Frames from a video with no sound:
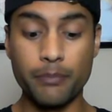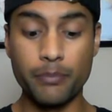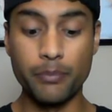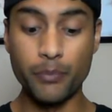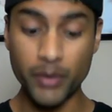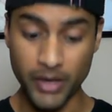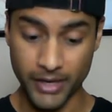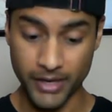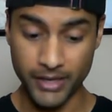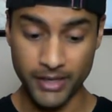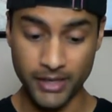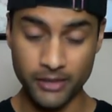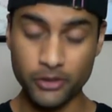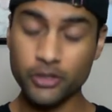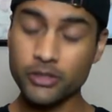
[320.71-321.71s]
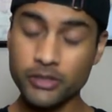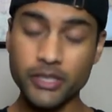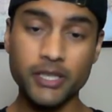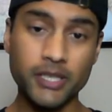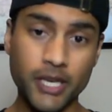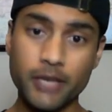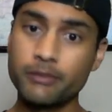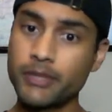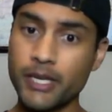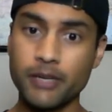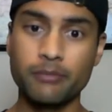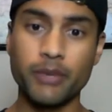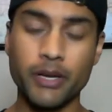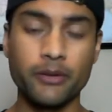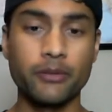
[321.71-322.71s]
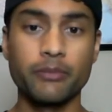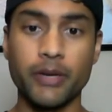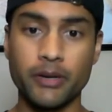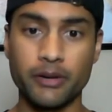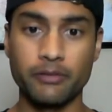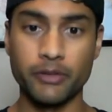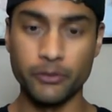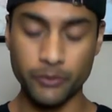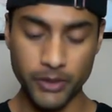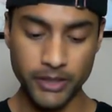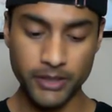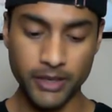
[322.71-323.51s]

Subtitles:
But it looks like Cam's getting better and better every week.